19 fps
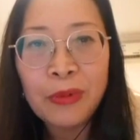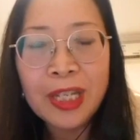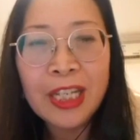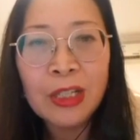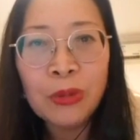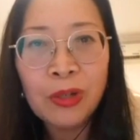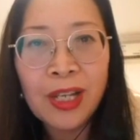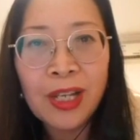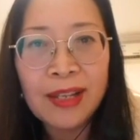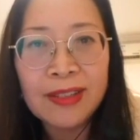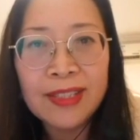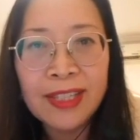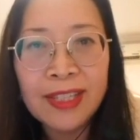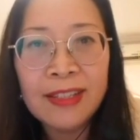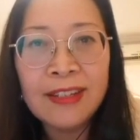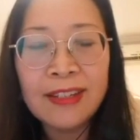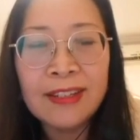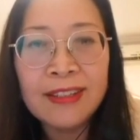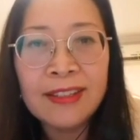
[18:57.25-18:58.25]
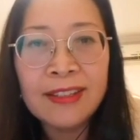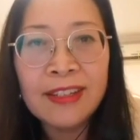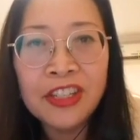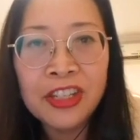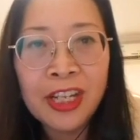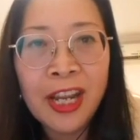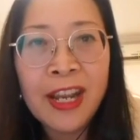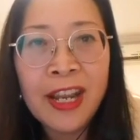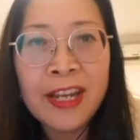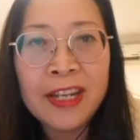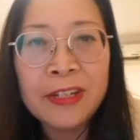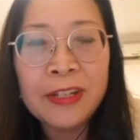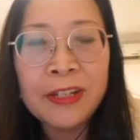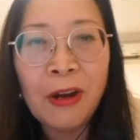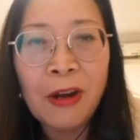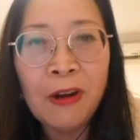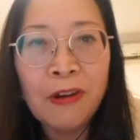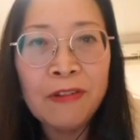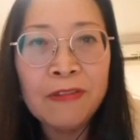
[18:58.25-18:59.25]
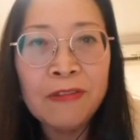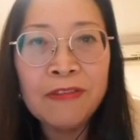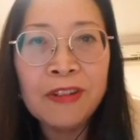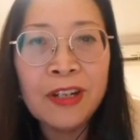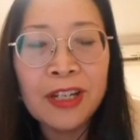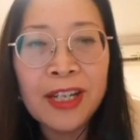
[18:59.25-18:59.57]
we need to consider the change of